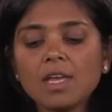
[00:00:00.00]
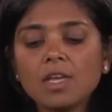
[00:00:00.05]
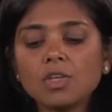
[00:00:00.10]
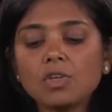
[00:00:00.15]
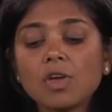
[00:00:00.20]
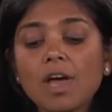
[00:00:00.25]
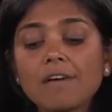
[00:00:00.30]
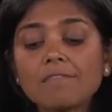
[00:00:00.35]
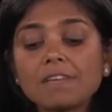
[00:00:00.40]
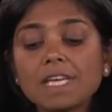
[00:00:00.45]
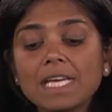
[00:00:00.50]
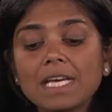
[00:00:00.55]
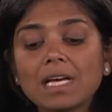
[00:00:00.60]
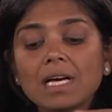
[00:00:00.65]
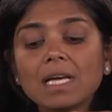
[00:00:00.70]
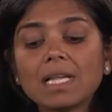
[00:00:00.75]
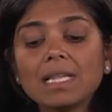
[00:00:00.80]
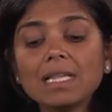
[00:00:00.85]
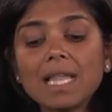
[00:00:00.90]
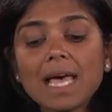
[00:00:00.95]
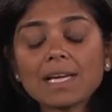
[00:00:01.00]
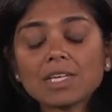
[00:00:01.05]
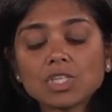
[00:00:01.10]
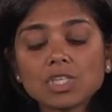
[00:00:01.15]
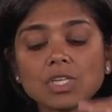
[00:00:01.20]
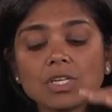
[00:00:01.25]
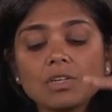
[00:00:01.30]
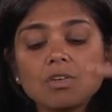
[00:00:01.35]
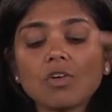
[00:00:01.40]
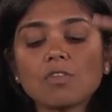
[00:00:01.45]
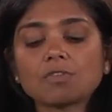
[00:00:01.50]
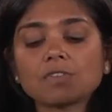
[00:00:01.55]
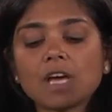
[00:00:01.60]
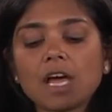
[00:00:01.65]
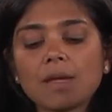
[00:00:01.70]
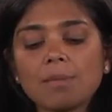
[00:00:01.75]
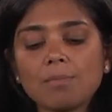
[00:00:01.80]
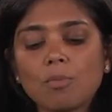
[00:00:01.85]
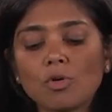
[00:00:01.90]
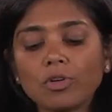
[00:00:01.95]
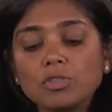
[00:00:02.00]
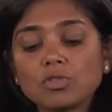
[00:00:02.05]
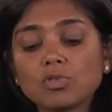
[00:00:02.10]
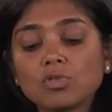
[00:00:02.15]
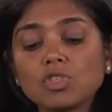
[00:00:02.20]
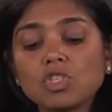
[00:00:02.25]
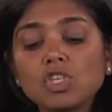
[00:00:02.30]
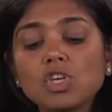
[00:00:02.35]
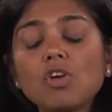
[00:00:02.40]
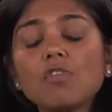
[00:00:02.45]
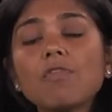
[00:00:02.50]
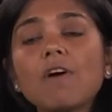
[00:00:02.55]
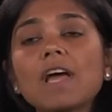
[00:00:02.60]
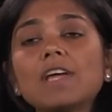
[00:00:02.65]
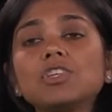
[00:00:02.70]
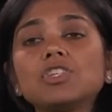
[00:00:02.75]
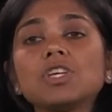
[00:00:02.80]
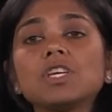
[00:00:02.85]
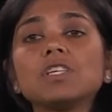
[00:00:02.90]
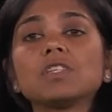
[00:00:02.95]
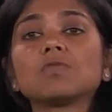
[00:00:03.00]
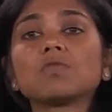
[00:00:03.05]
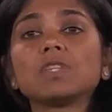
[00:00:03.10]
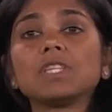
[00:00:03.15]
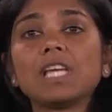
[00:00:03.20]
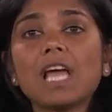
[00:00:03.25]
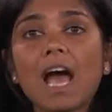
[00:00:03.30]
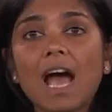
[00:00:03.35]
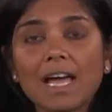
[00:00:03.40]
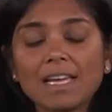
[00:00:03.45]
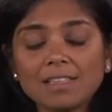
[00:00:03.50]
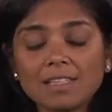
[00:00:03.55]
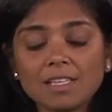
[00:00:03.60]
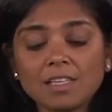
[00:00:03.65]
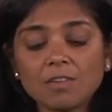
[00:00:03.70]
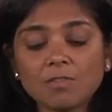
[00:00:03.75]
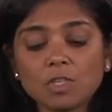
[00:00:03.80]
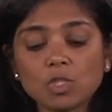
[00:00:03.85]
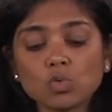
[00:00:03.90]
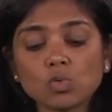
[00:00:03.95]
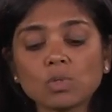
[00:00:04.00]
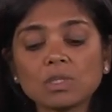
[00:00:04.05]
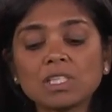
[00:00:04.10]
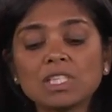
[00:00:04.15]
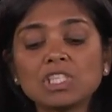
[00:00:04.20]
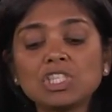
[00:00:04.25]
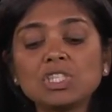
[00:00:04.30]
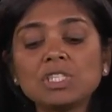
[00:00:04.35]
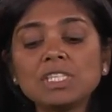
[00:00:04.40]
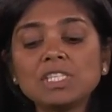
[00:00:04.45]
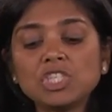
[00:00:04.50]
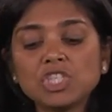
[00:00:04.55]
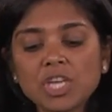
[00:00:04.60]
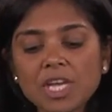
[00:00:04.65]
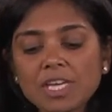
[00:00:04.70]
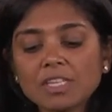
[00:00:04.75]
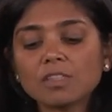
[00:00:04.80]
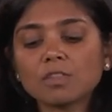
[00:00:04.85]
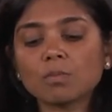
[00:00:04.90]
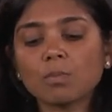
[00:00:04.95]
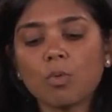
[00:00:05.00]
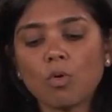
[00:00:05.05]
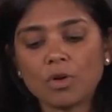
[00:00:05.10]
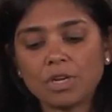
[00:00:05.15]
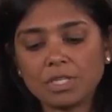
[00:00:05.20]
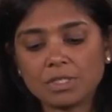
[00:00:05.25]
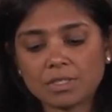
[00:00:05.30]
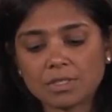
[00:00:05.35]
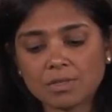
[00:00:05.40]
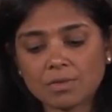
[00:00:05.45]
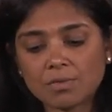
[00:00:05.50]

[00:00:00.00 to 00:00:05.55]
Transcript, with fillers: you have a collection of time points. So T of ij is for the ith individual, the jth point,